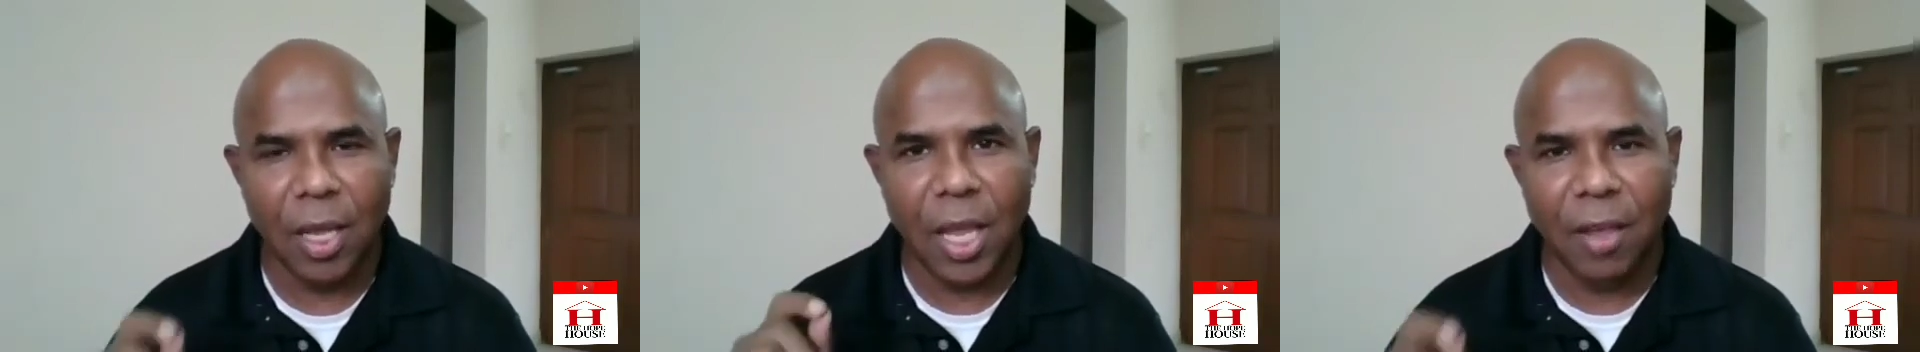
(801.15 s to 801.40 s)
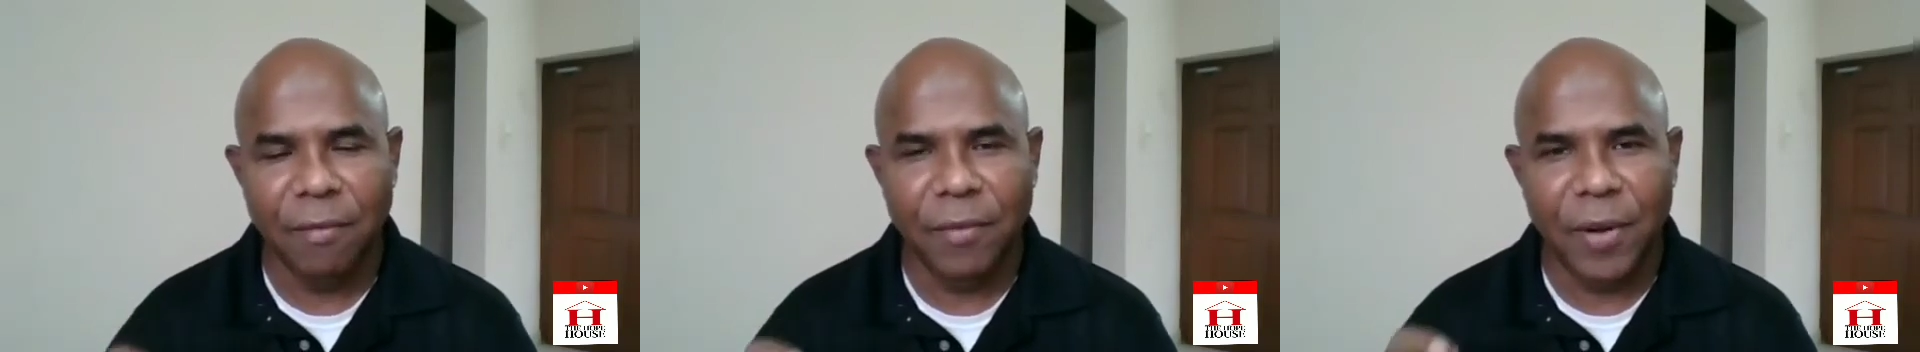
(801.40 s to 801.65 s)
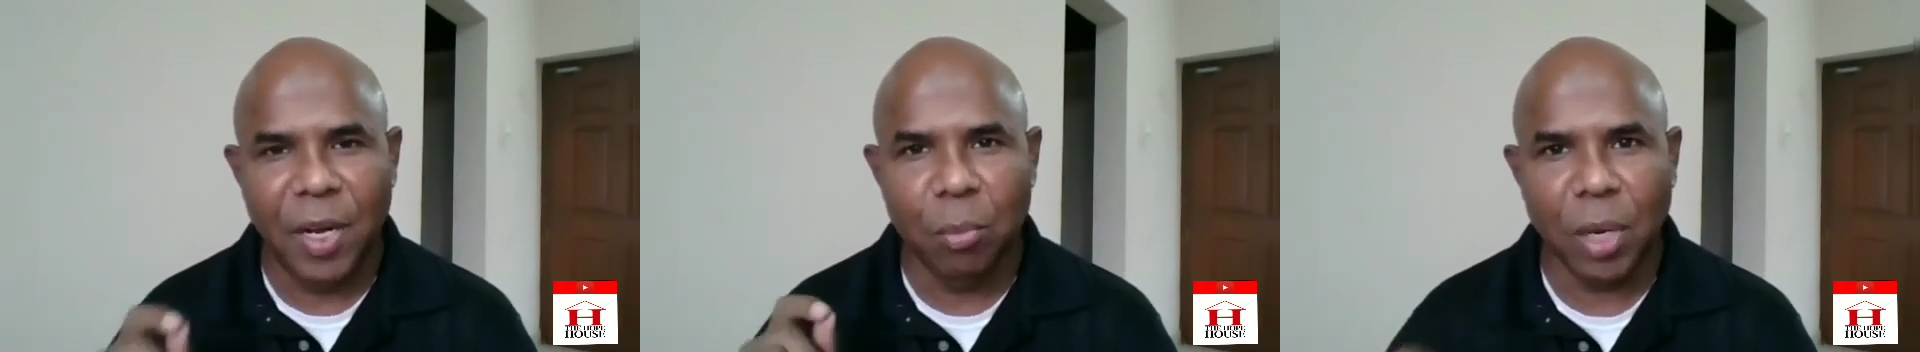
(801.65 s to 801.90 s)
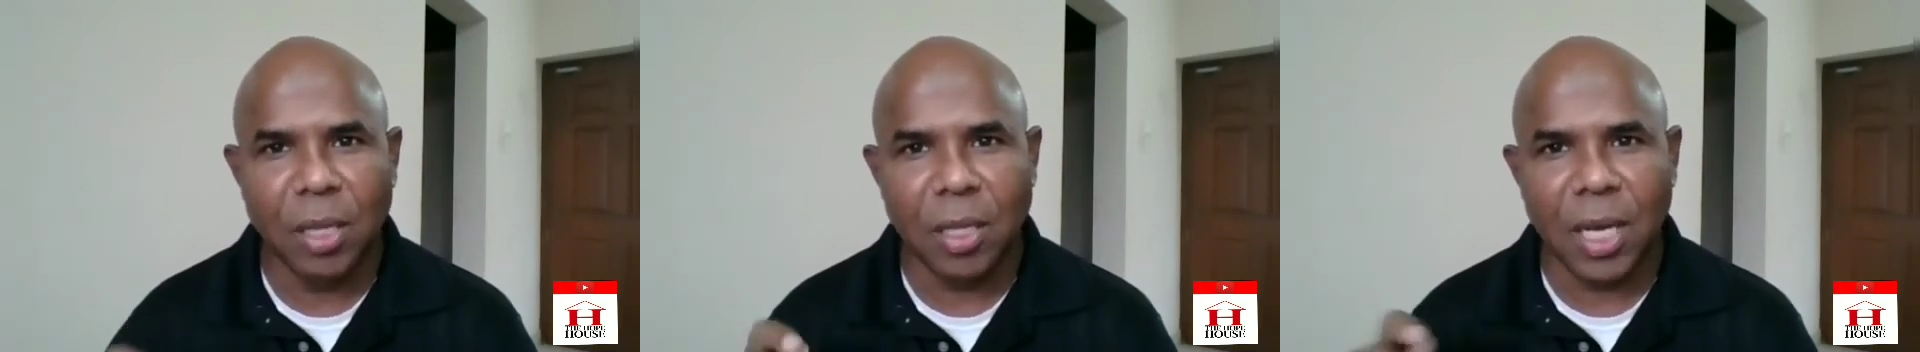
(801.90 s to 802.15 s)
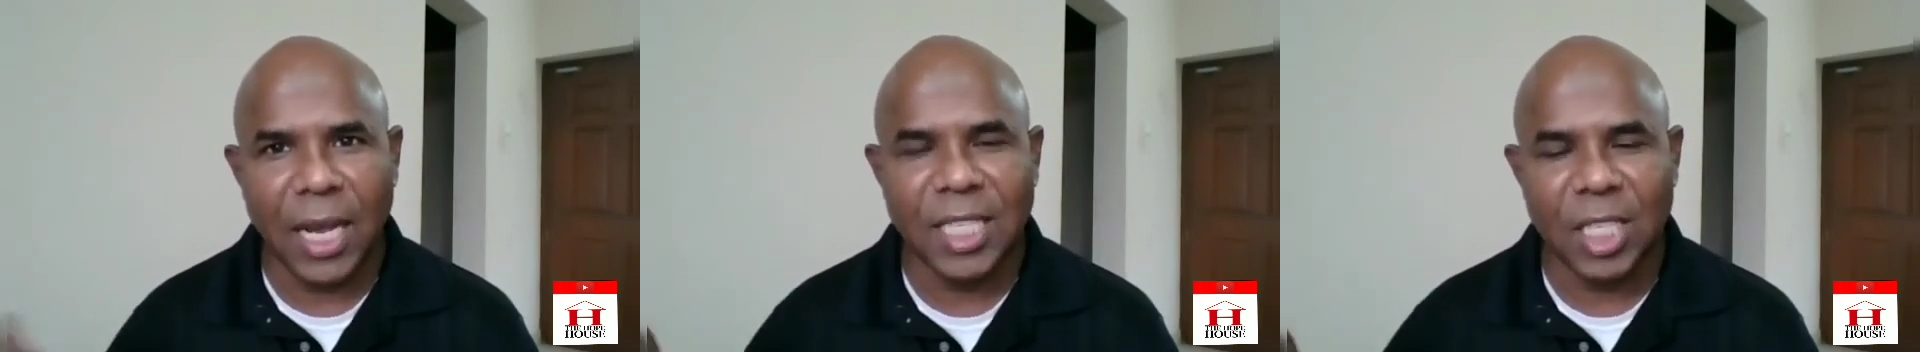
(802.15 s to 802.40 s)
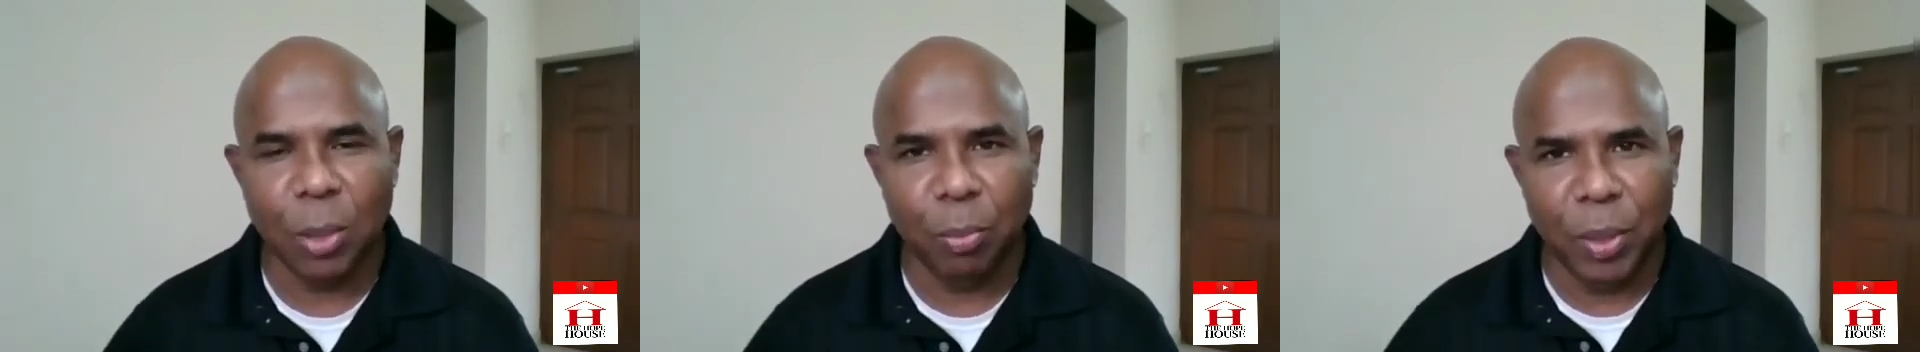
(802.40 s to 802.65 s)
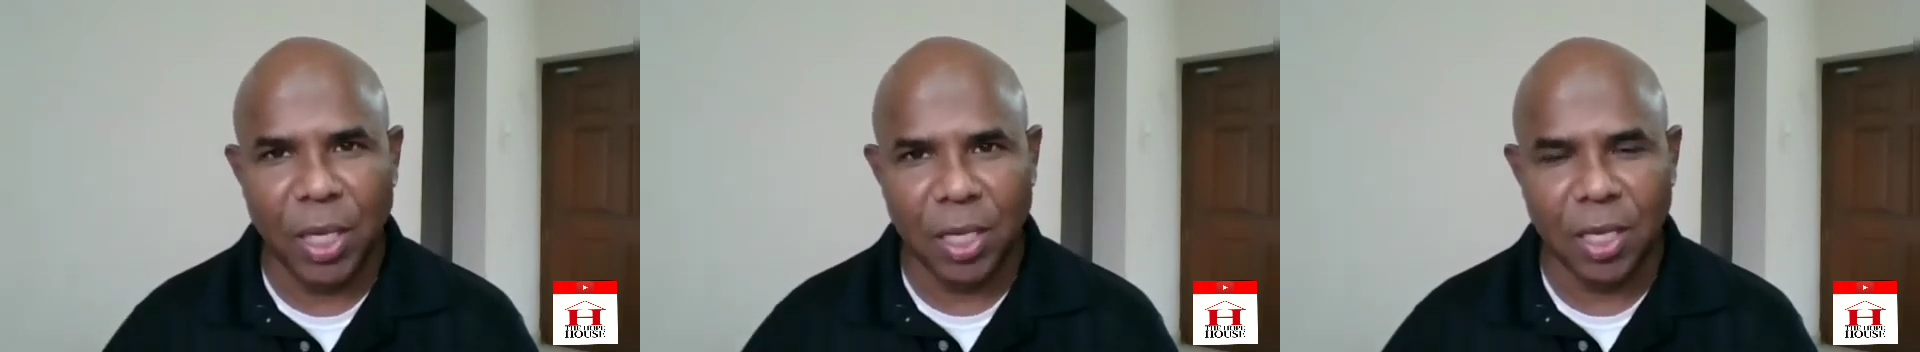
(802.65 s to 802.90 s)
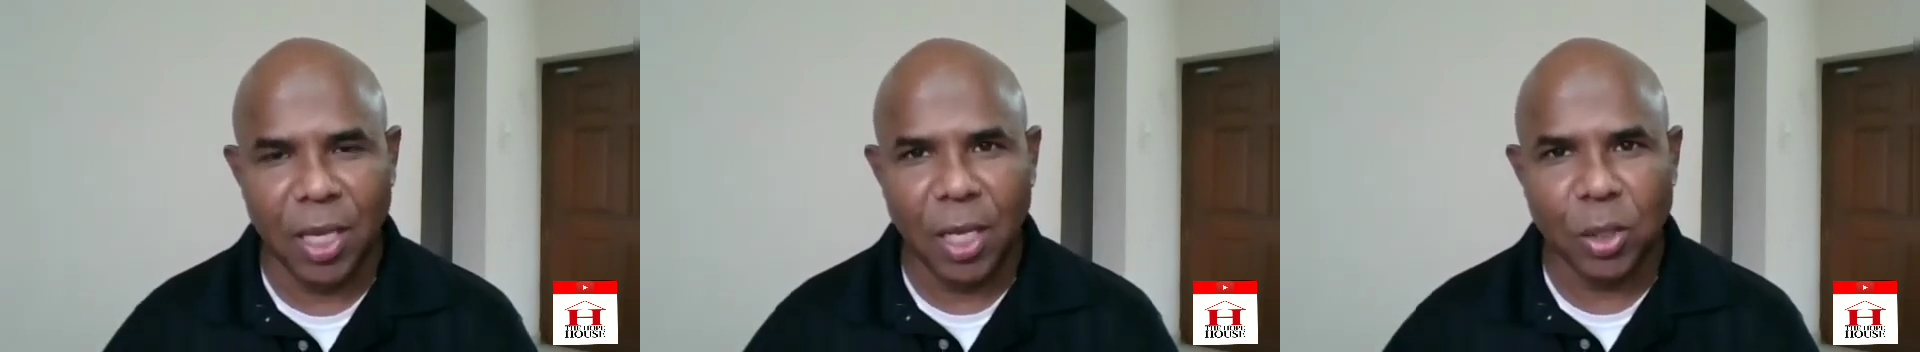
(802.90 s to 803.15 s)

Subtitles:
every month ICP.